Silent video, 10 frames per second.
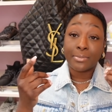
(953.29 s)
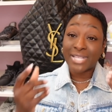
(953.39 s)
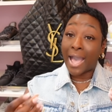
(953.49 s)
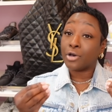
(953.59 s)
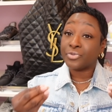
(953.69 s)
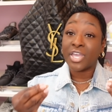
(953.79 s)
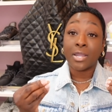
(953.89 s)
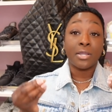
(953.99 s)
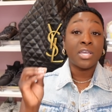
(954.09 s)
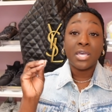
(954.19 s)
out
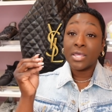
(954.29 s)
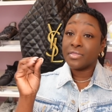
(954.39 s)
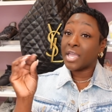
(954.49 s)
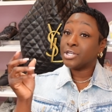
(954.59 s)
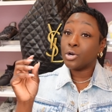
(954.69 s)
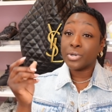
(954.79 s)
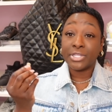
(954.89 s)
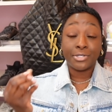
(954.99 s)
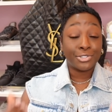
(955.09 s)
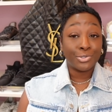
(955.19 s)
there. They know what
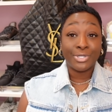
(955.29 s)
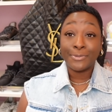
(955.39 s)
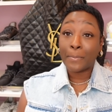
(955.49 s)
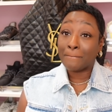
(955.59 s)
they're doing.